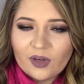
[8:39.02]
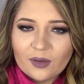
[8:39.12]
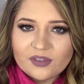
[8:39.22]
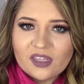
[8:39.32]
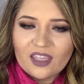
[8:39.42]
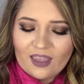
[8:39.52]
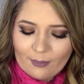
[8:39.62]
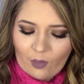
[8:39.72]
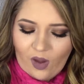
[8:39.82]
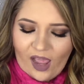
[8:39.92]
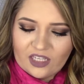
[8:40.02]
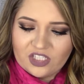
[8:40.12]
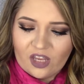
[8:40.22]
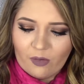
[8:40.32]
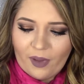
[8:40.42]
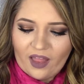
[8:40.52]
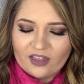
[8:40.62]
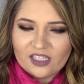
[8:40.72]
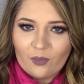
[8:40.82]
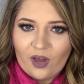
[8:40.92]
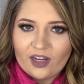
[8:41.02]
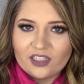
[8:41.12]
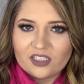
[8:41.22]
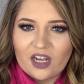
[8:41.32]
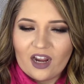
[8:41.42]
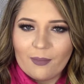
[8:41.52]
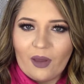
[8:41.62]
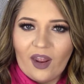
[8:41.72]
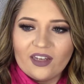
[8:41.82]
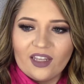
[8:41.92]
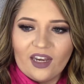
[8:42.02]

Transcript: when I was thinking about what eyeshadow palettes I wanted to talk about, I